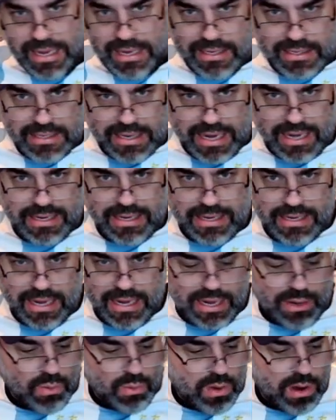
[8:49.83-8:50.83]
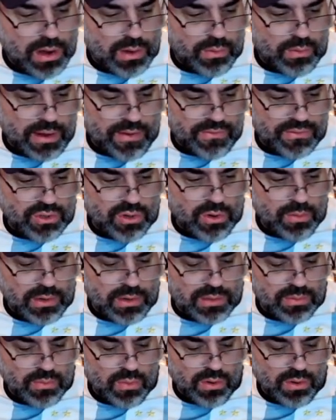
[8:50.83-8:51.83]
and it's 1981. We have so
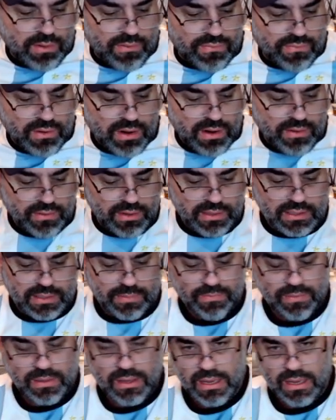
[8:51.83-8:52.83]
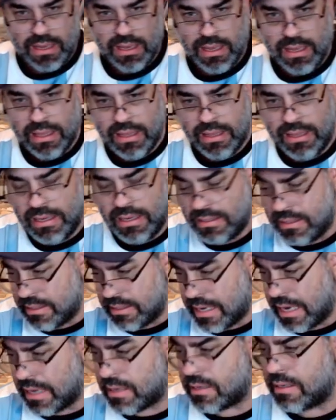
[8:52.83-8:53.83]
much more in front of us. This is
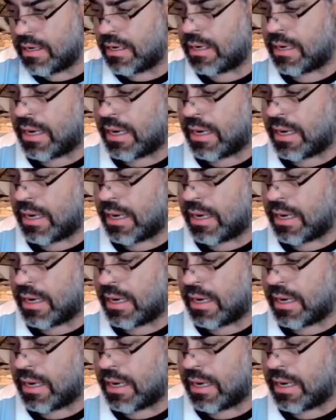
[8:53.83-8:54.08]
actually a